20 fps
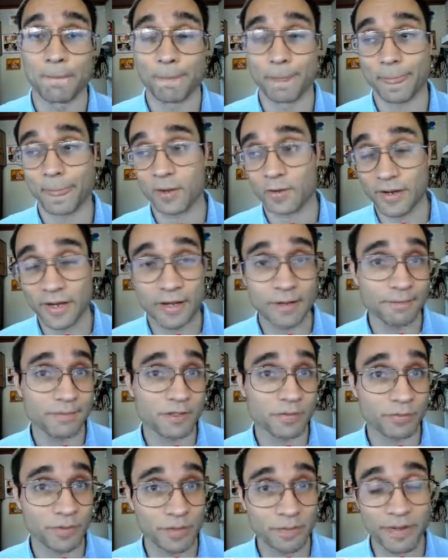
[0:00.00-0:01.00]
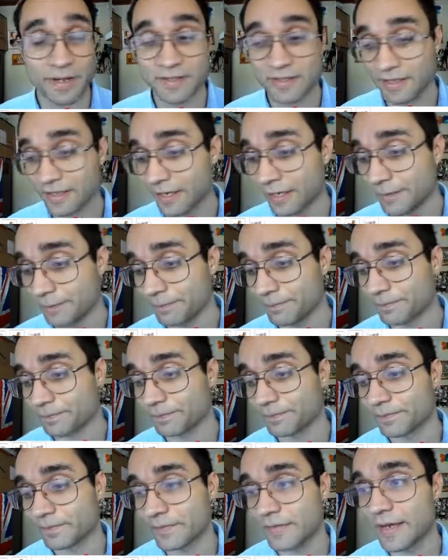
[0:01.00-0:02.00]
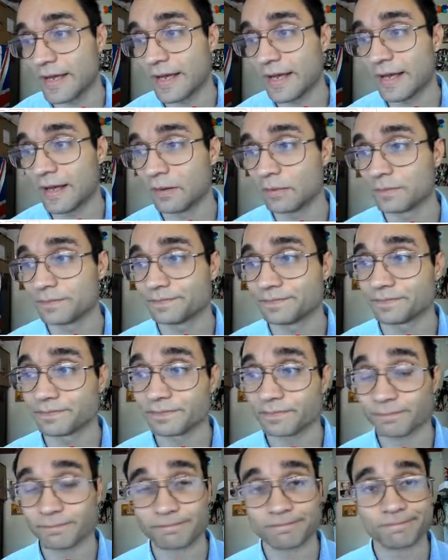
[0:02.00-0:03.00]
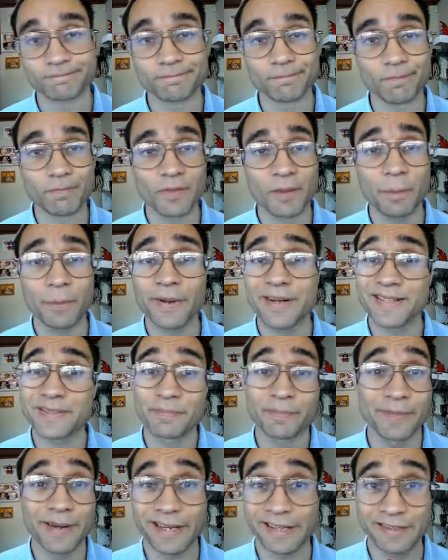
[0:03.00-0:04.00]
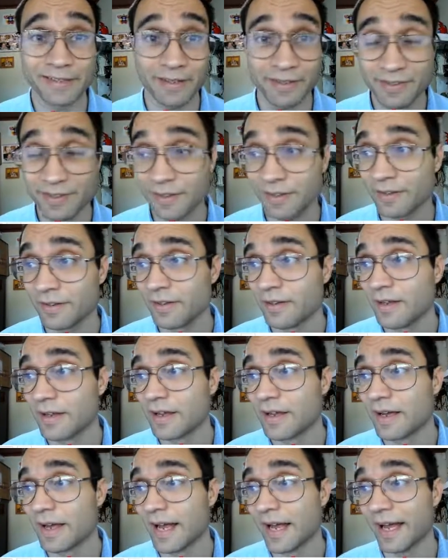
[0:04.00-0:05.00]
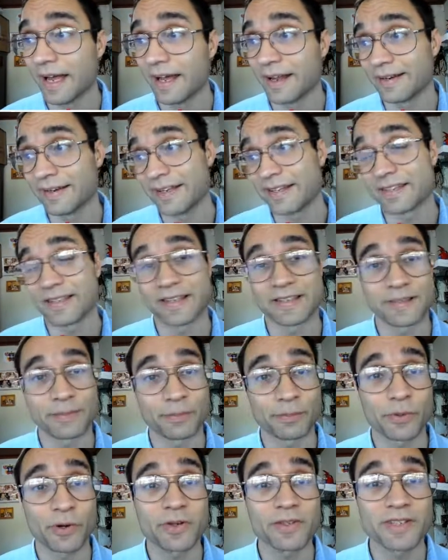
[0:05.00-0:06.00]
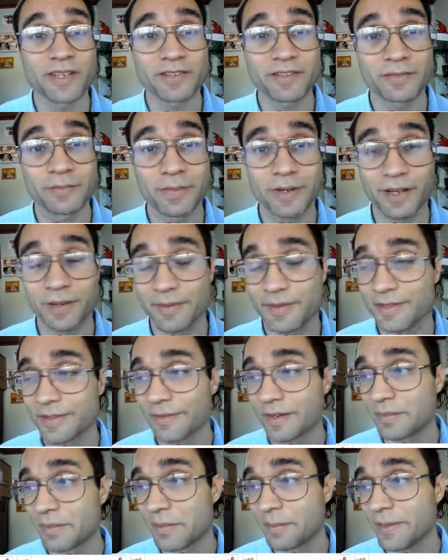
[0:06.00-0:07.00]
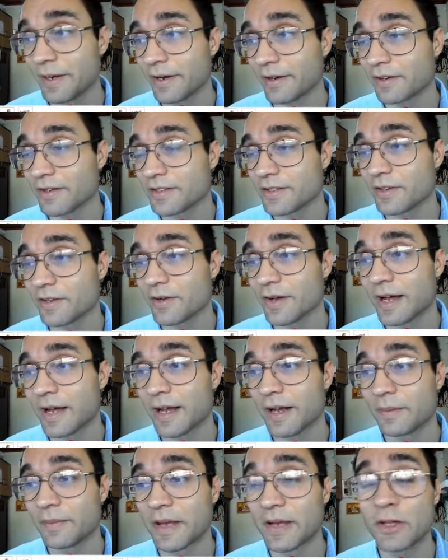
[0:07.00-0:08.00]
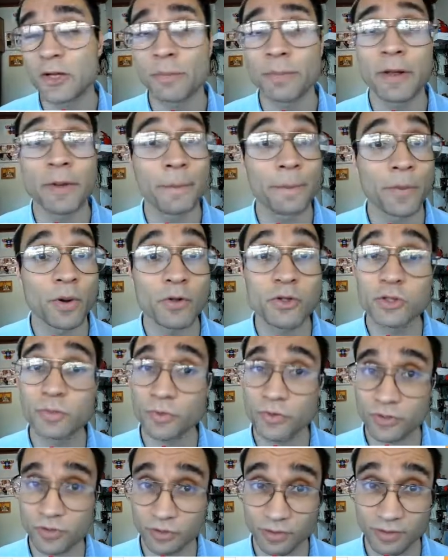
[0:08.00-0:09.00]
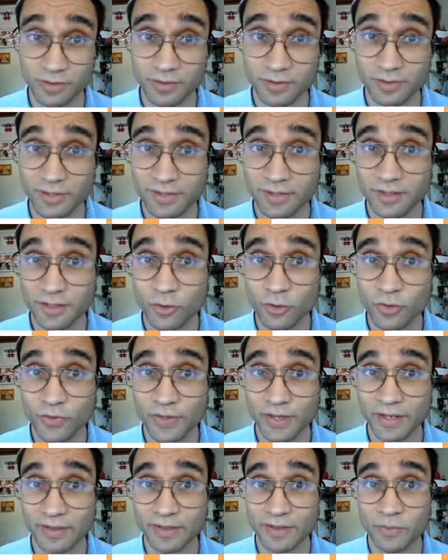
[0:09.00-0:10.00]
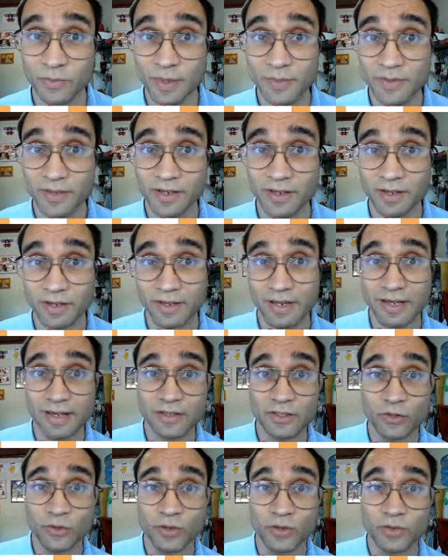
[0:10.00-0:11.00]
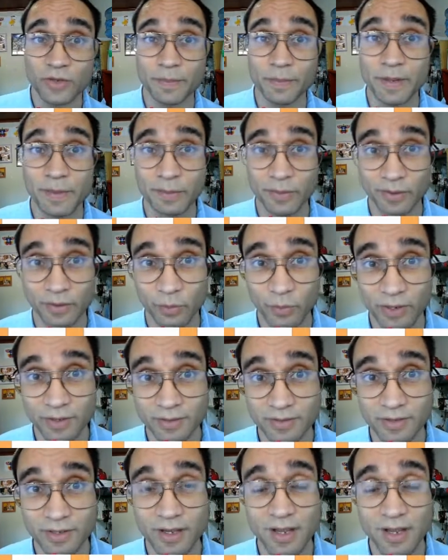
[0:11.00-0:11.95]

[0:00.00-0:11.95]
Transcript: Okay, it's a pretty basic game, um, but it's better than nothing. And it's, it's in process of becoming something a bit bigger. So, um, and you can play with multiple students. This is the cool thing. This website, you can hit two or three people on at once.